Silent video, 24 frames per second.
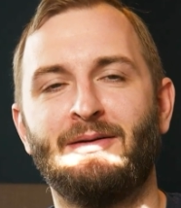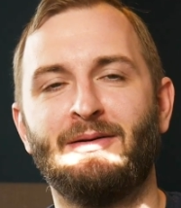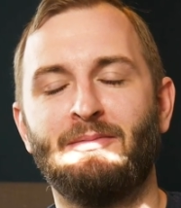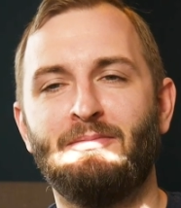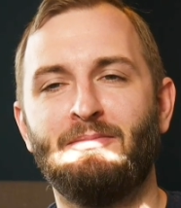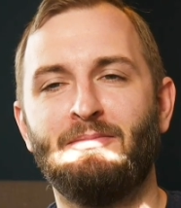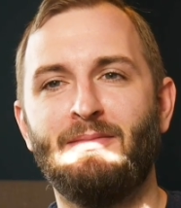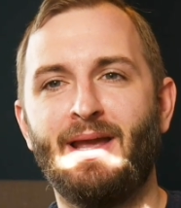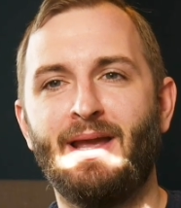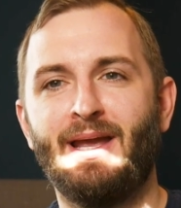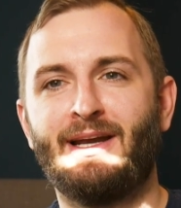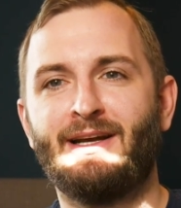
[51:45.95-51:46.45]

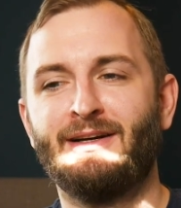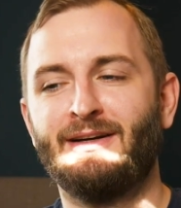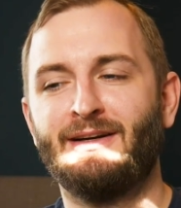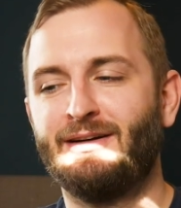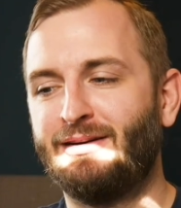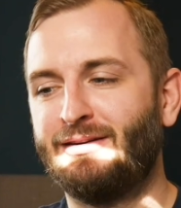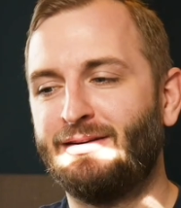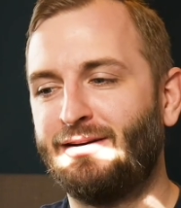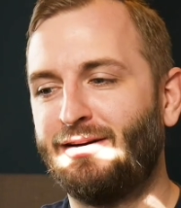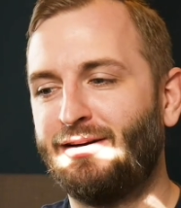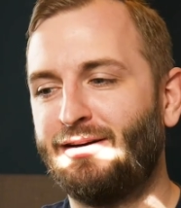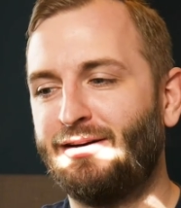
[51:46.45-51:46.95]
make
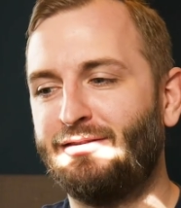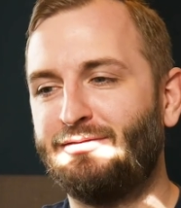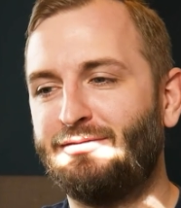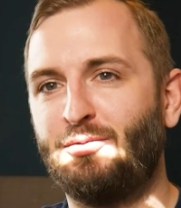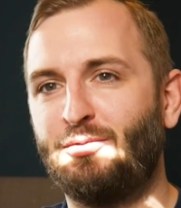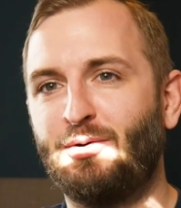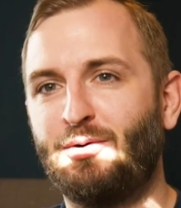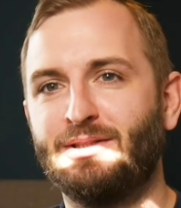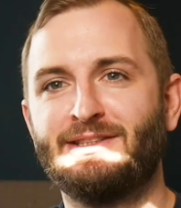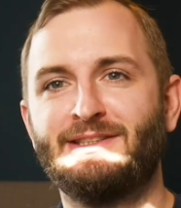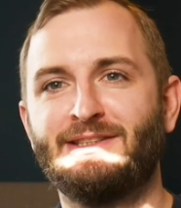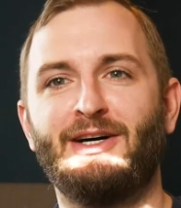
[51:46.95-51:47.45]
of
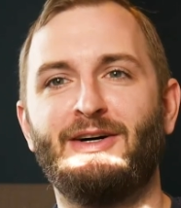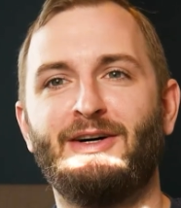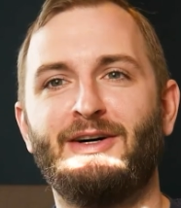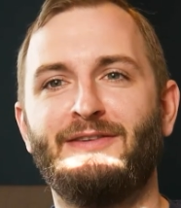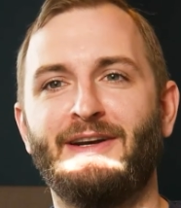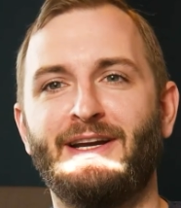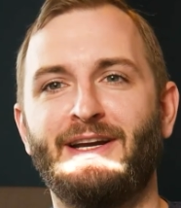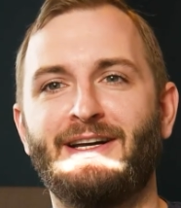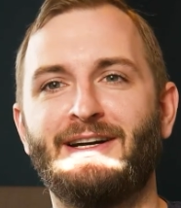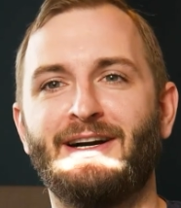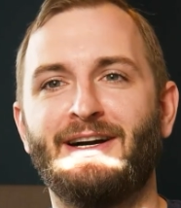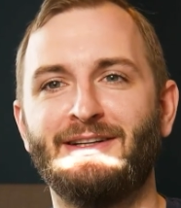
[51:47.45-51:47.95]
oneself
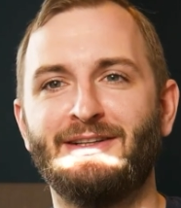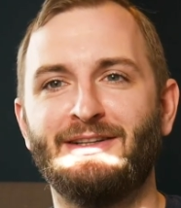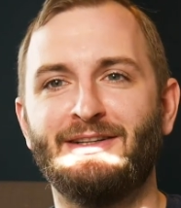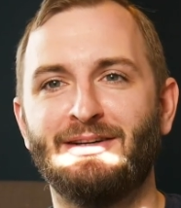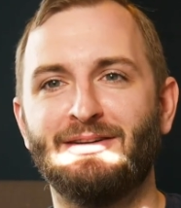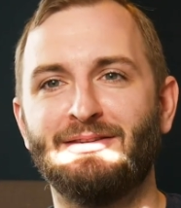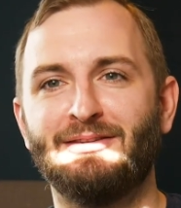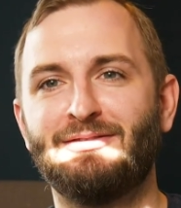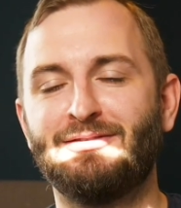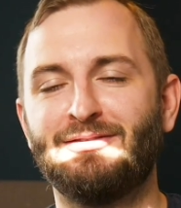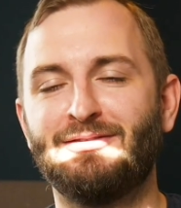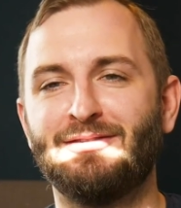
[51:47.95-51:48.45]
a kind
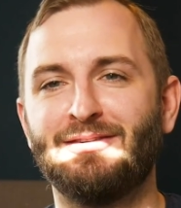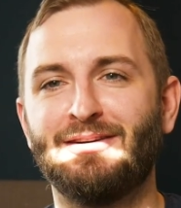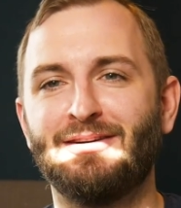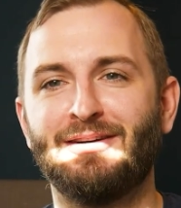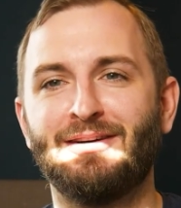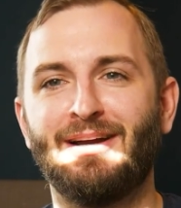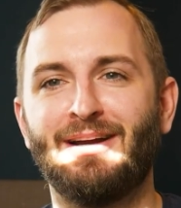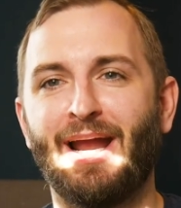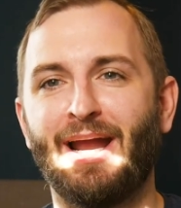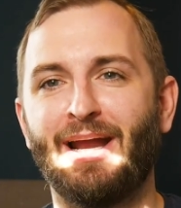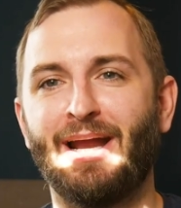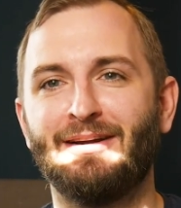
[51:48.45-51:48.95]
of
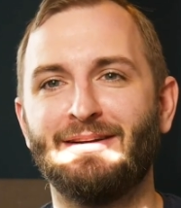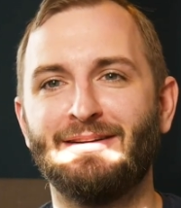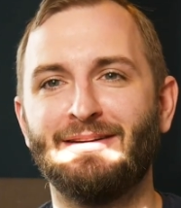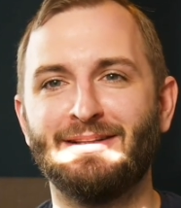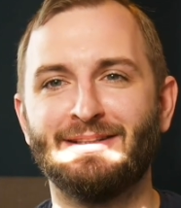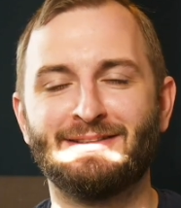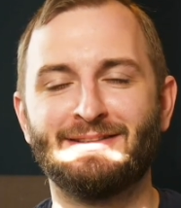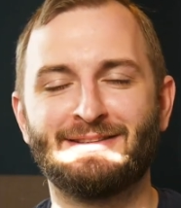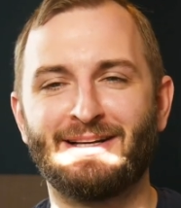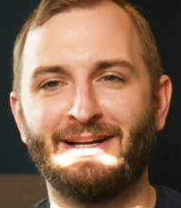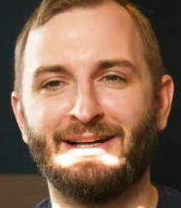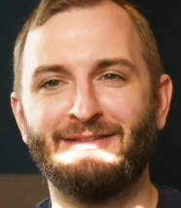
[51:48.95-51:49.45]

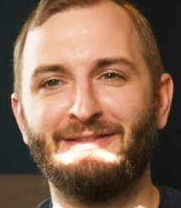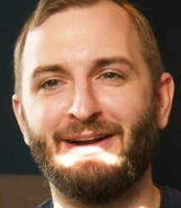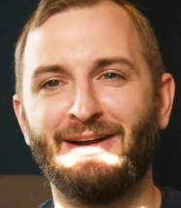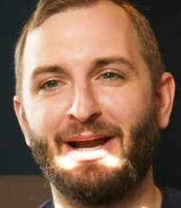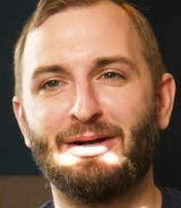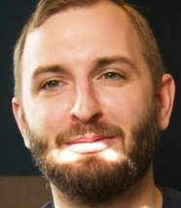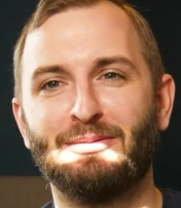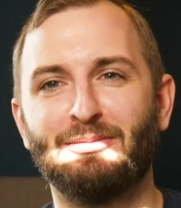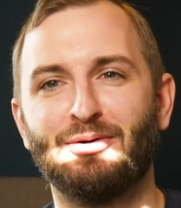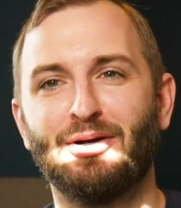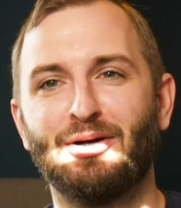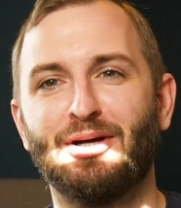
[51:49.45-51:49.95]
this kind of
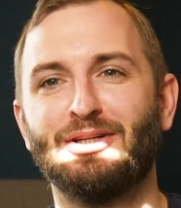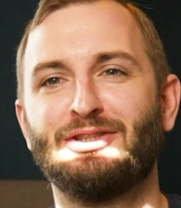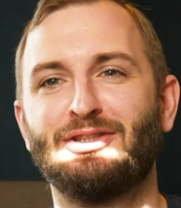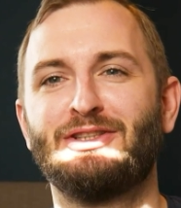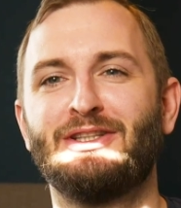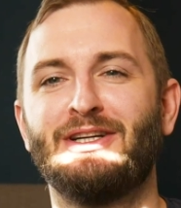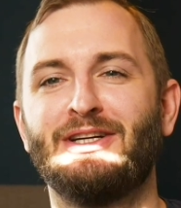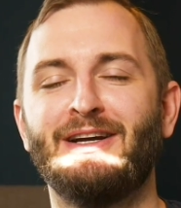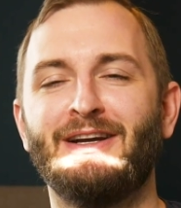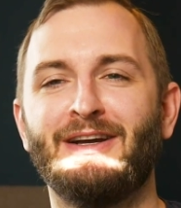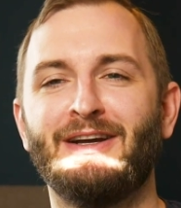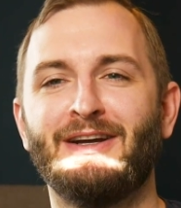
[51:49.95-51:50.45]

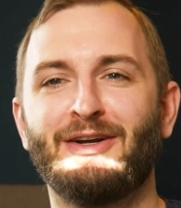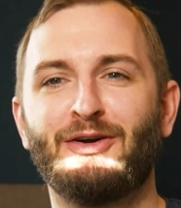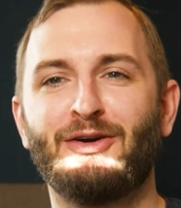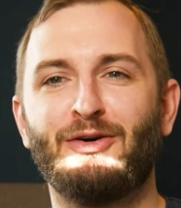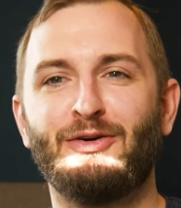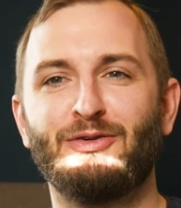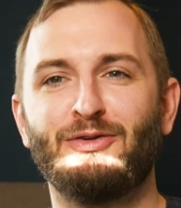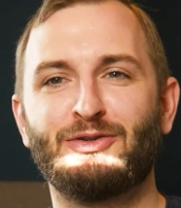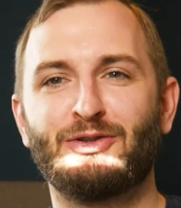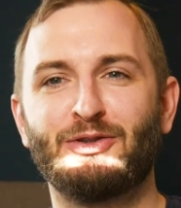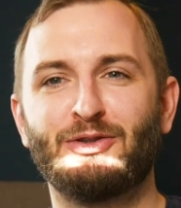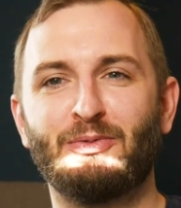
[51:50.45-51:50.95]
airbrushed
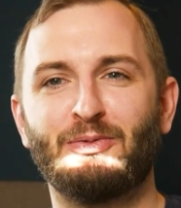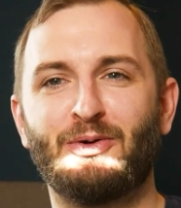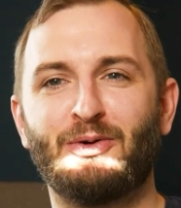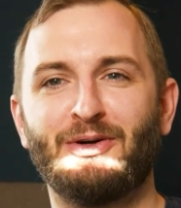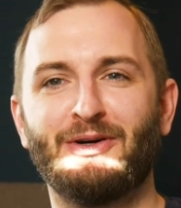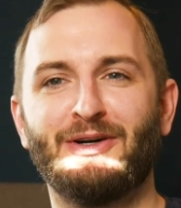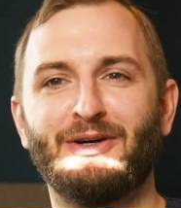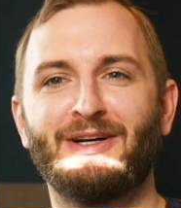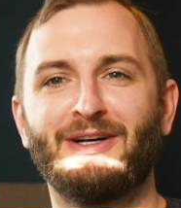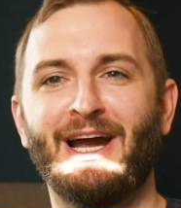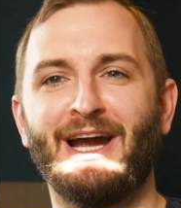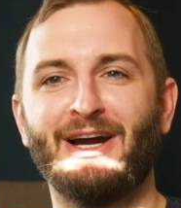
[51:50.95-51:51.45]
culture
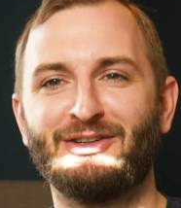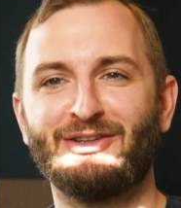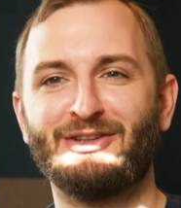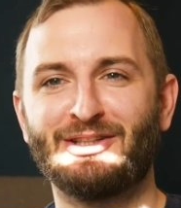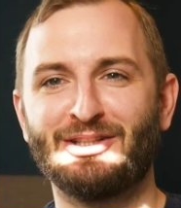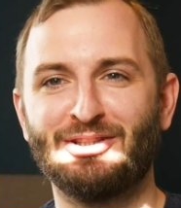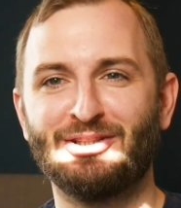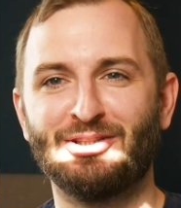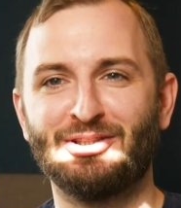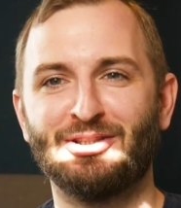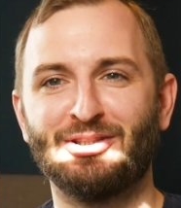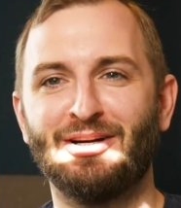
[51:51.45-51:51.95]
war
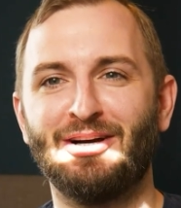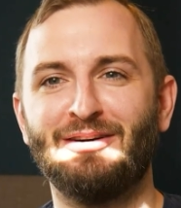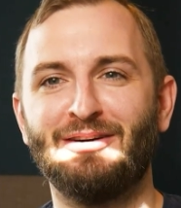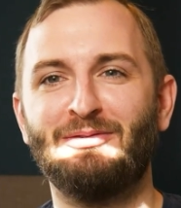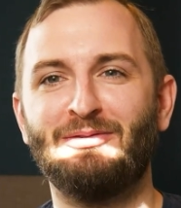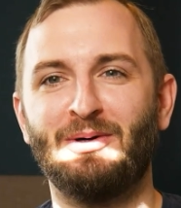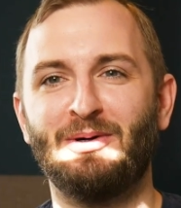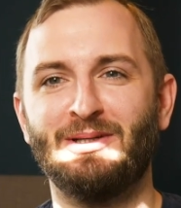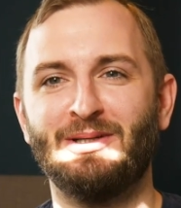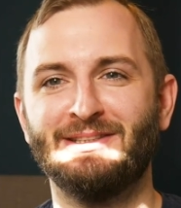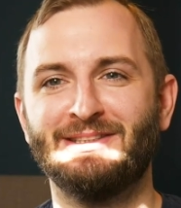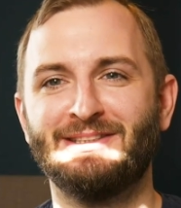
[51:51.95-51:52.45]
caricature of
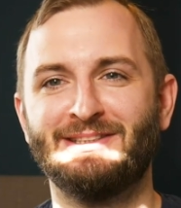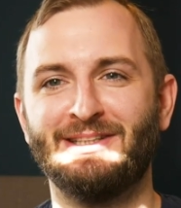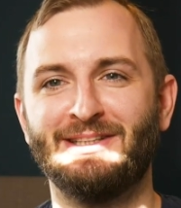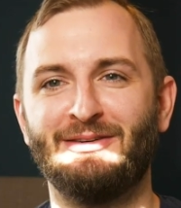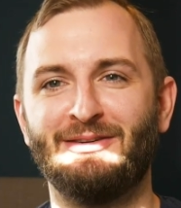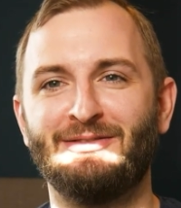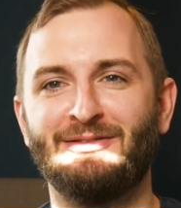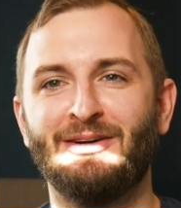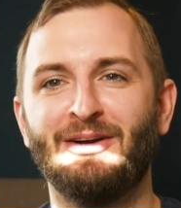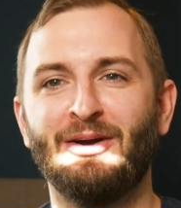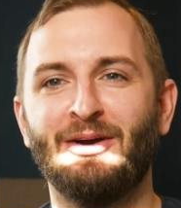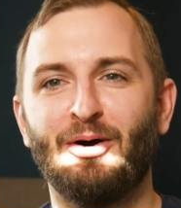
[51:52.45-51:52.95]

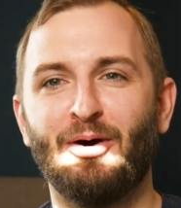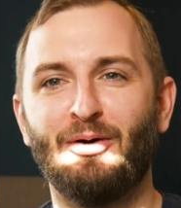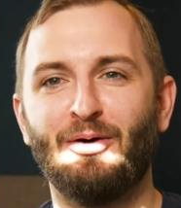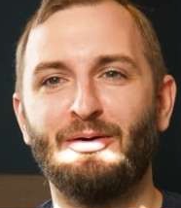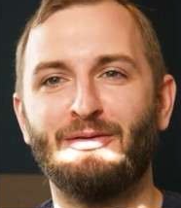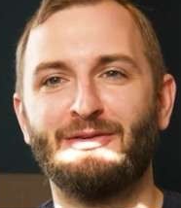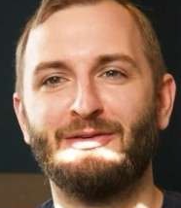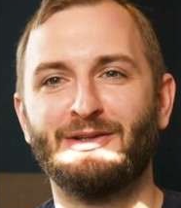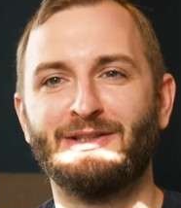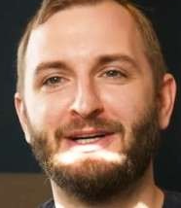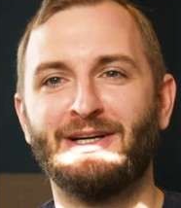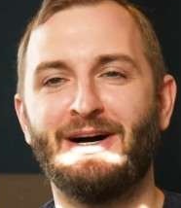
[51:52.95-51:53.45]
oneself
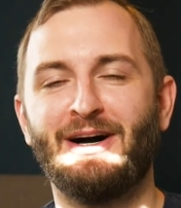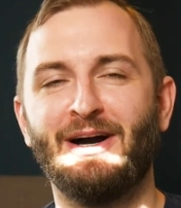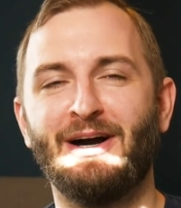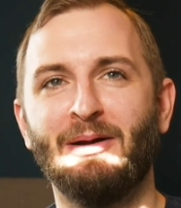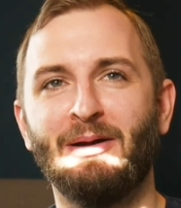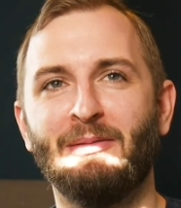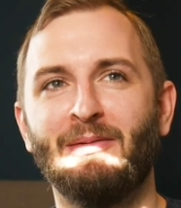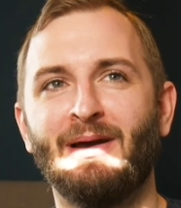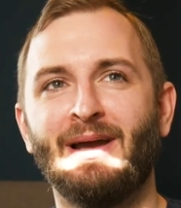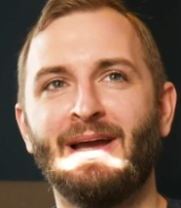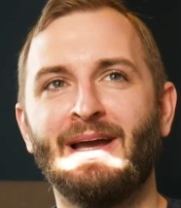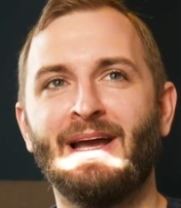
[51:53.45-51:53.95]
over time.